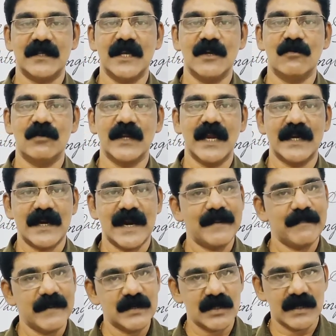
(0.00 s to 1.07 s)
he could get
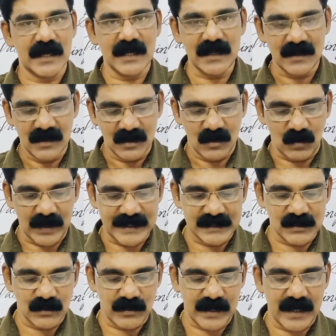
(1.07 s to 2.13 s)
admission a
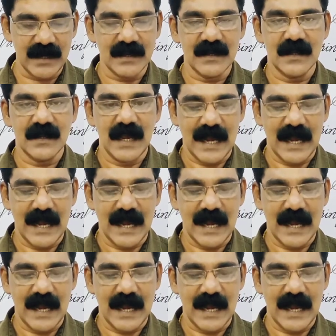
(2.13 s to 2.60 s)
college or a,